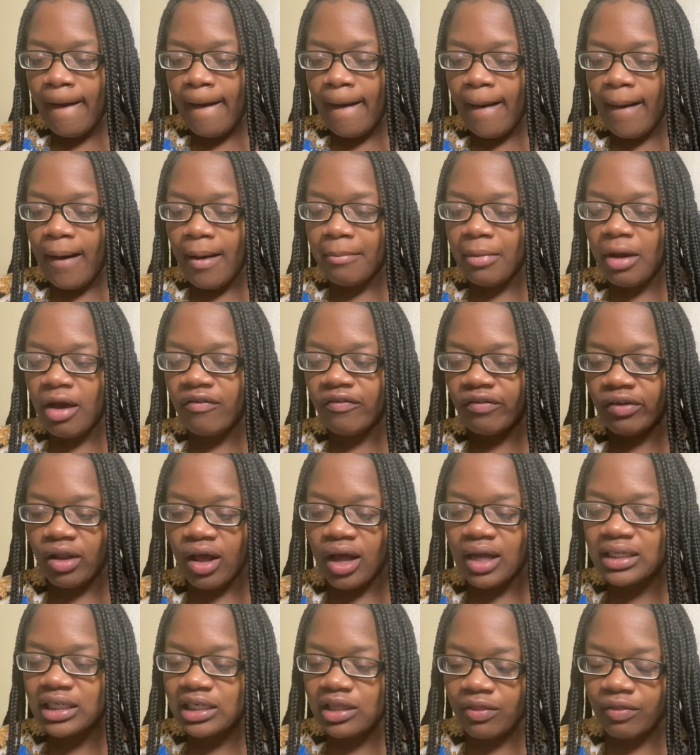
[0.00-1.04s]
Um, a
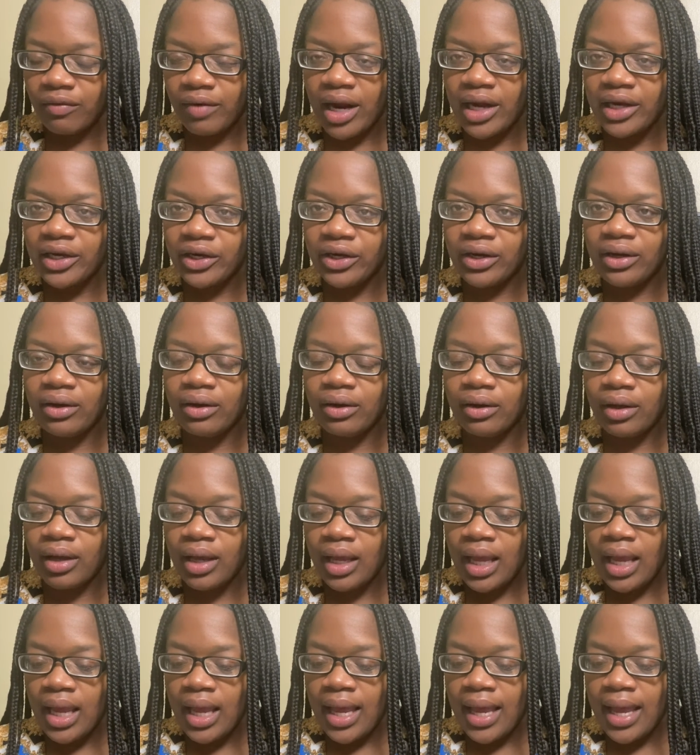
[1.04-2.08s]
floss threader,
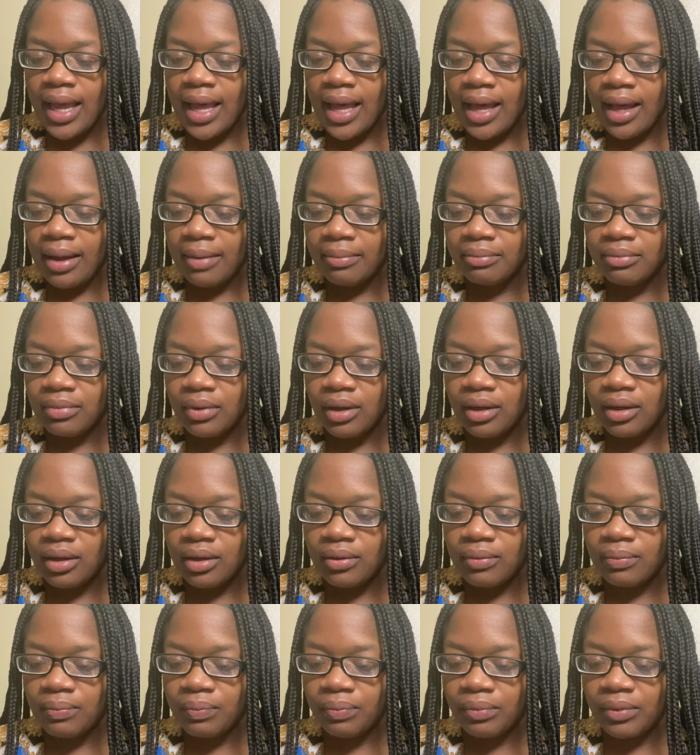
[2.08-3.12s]
um,
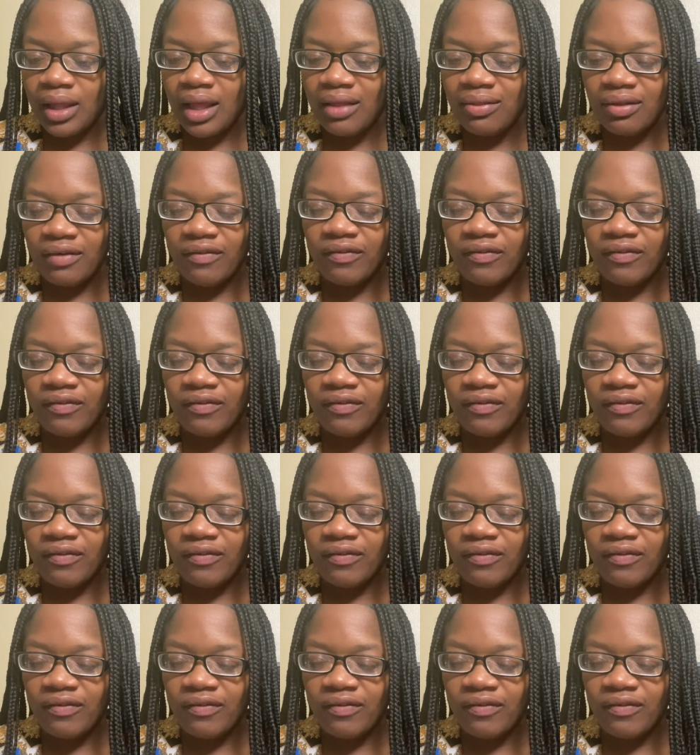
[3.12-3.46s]
and the